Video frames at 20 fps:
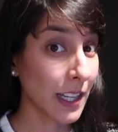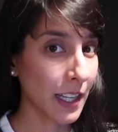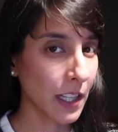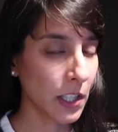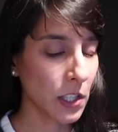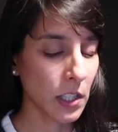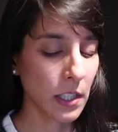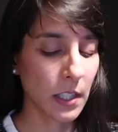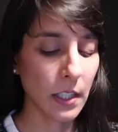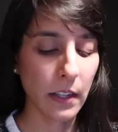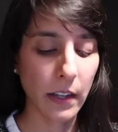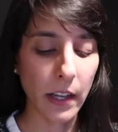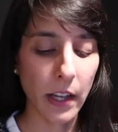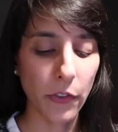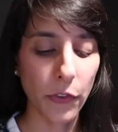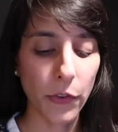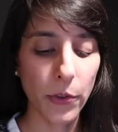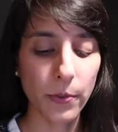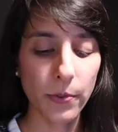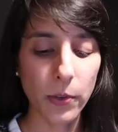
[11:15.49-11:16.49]
action,
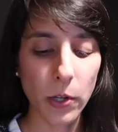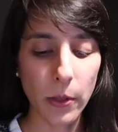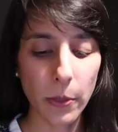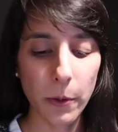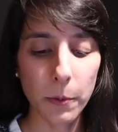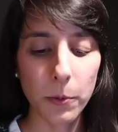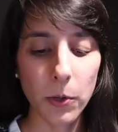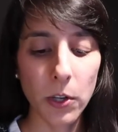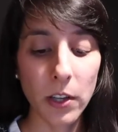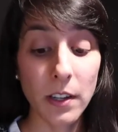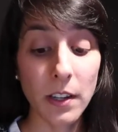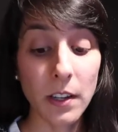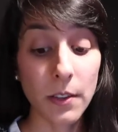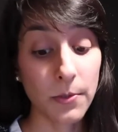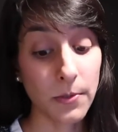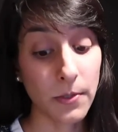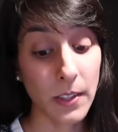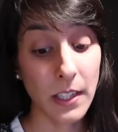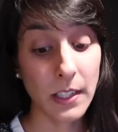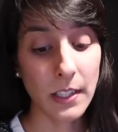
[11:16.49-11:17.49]
and you've got the word
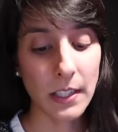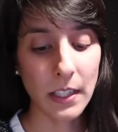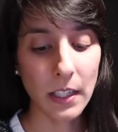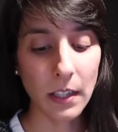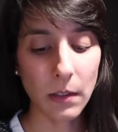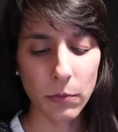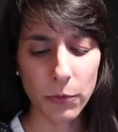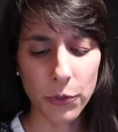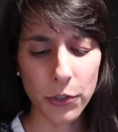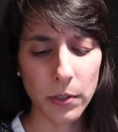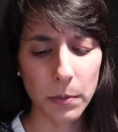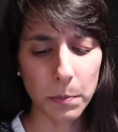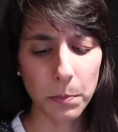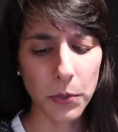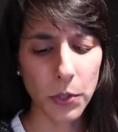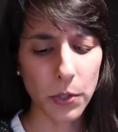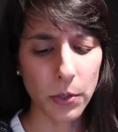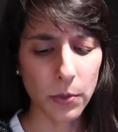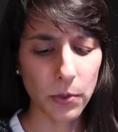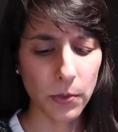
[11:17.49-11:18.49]
affinity, which is a
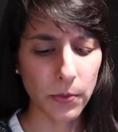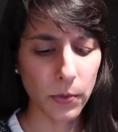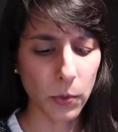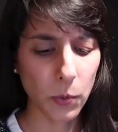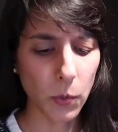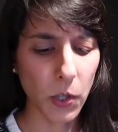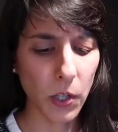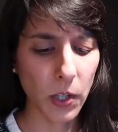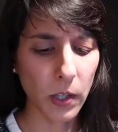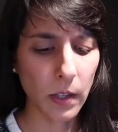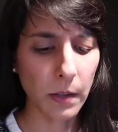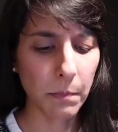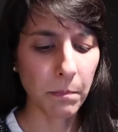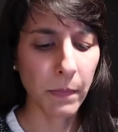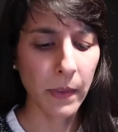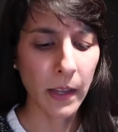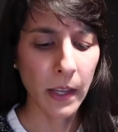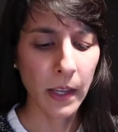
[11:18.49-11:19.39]
beautiful word.